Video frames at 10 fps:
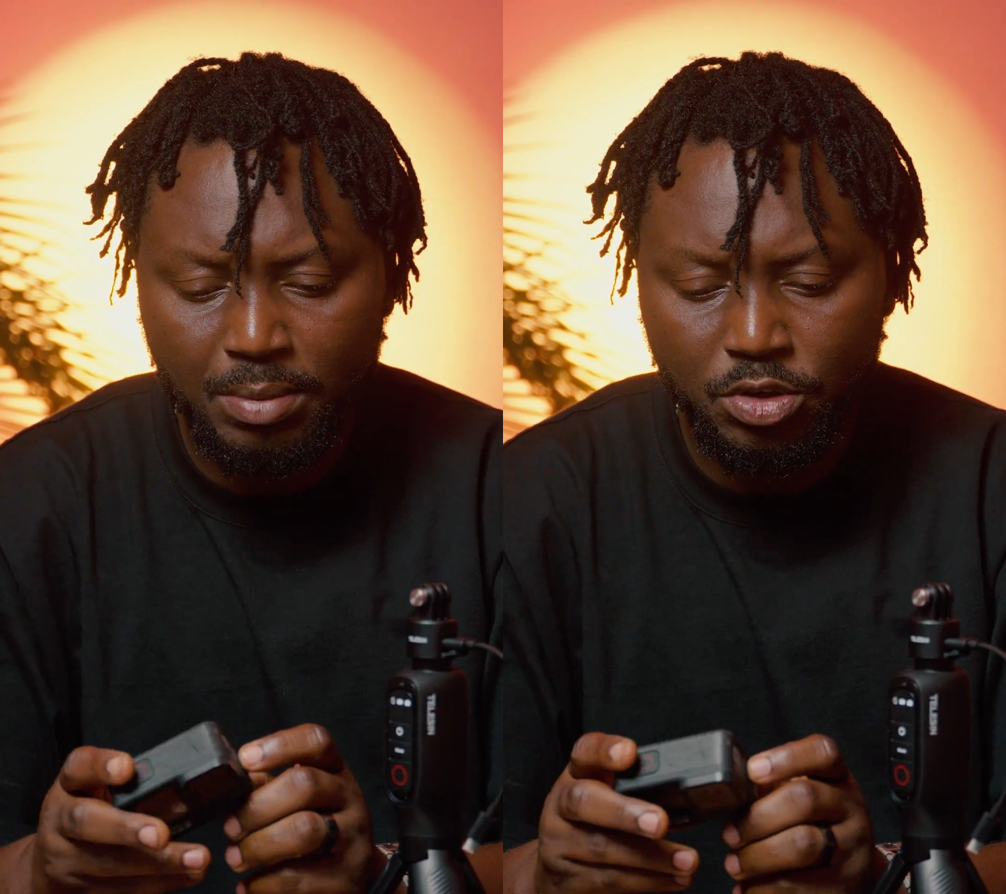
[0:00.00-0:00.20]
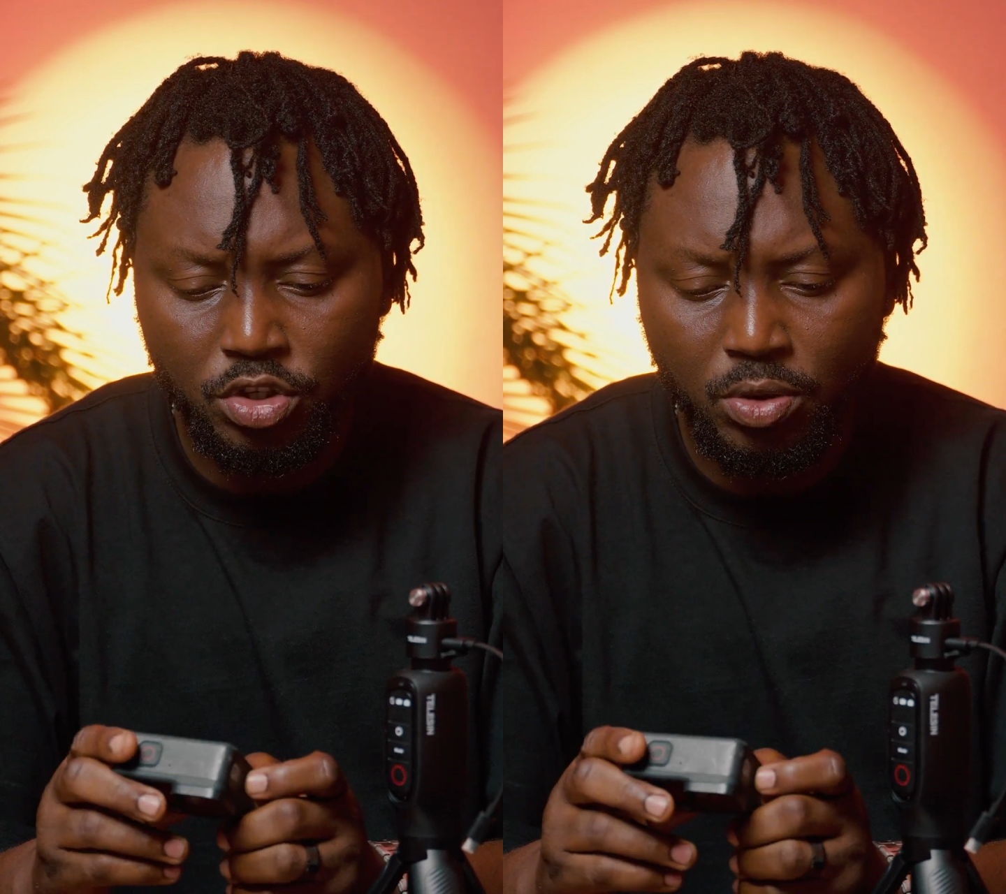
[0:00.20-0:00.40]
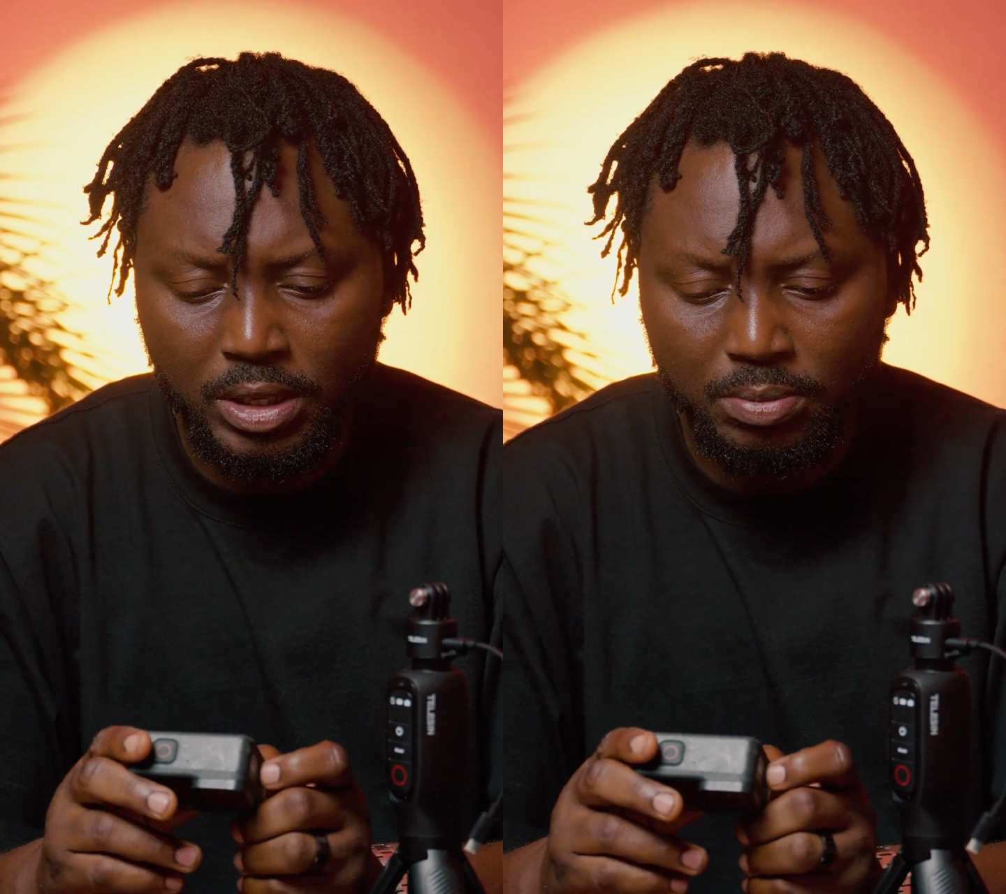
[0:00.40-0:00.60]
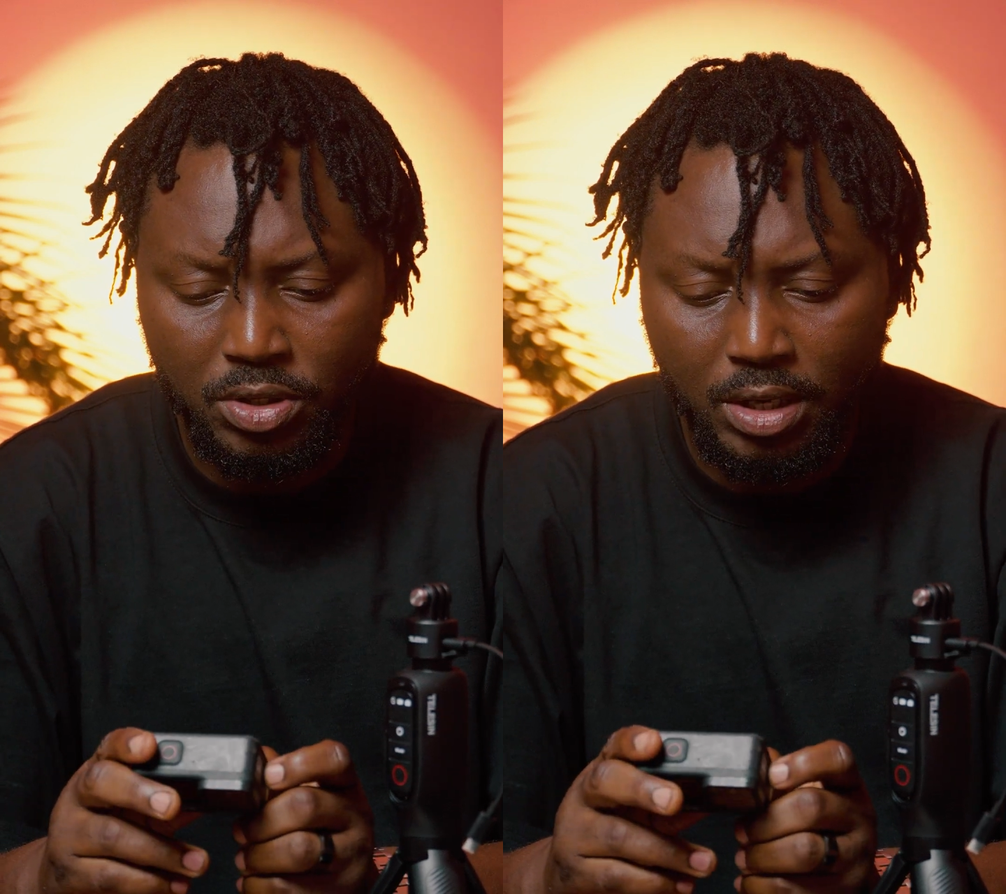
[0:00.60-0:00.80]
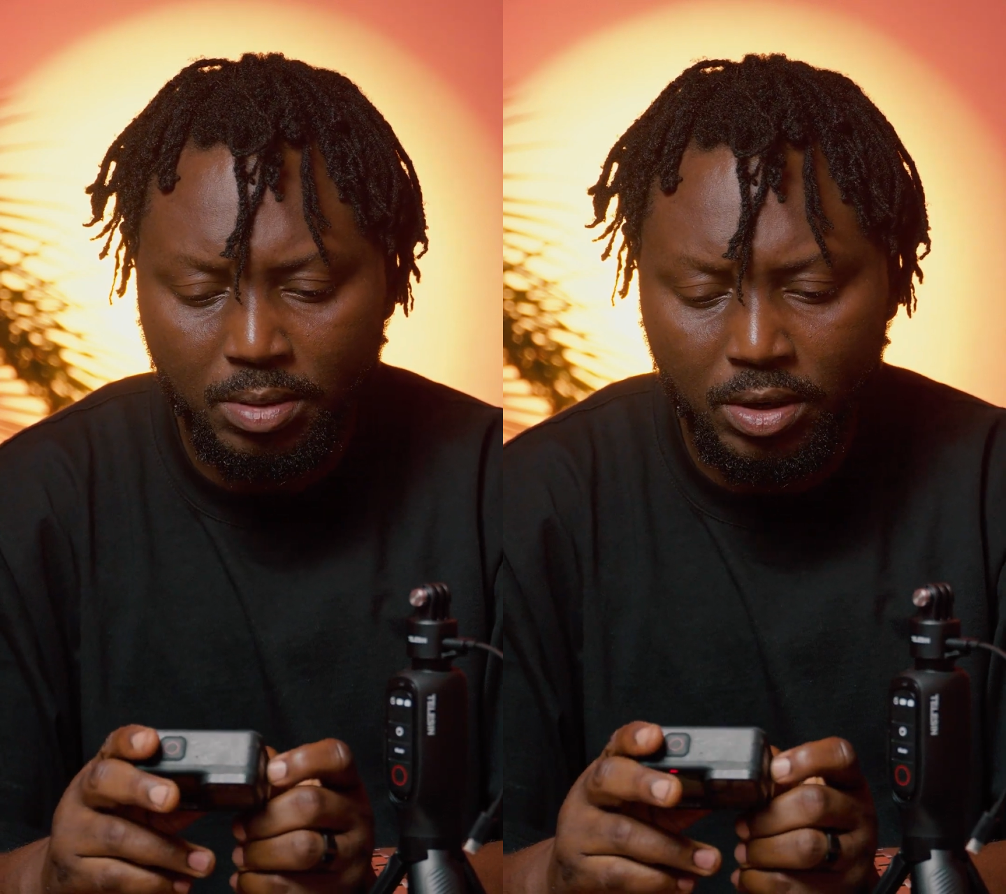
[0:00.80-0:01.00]
Let me show you what I'm
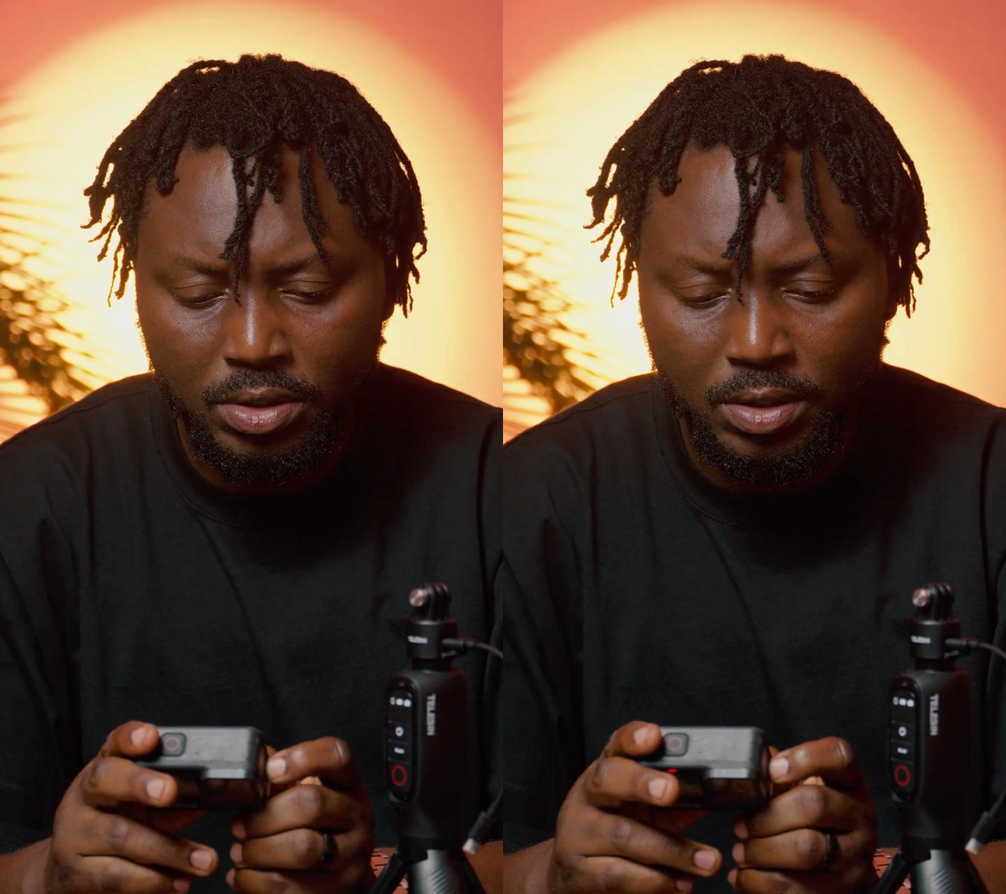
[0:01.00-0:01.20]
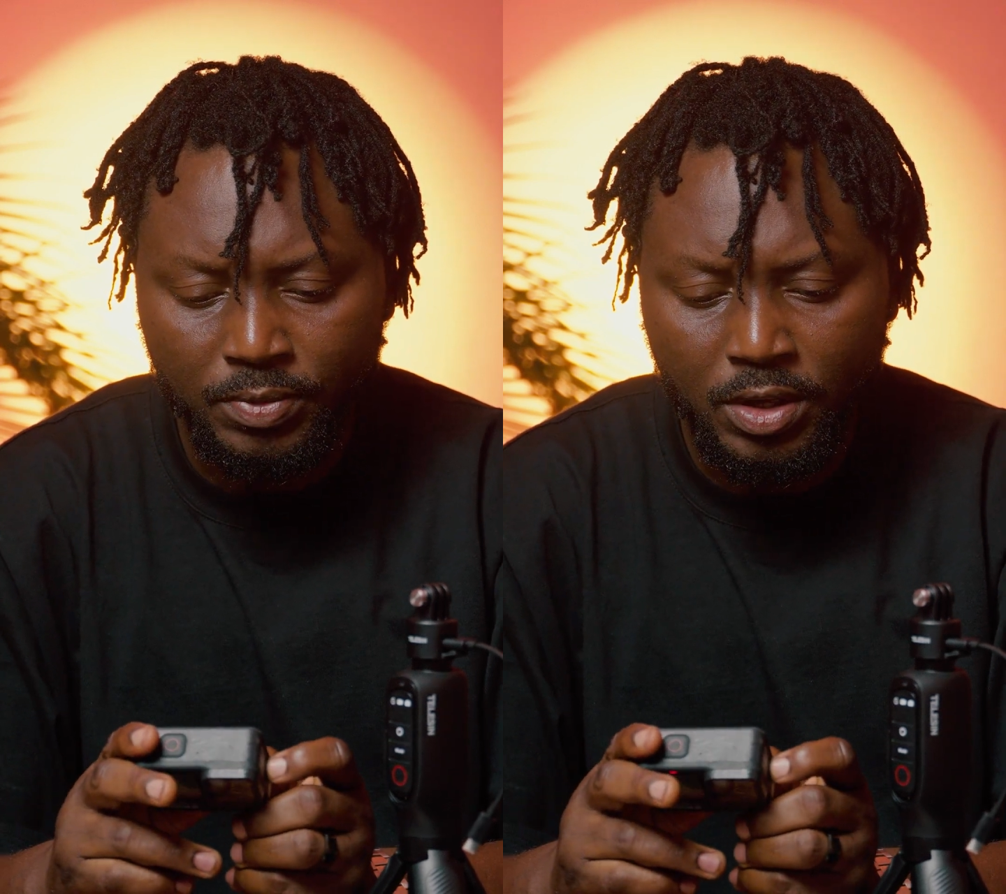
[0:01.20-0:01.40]
talking about.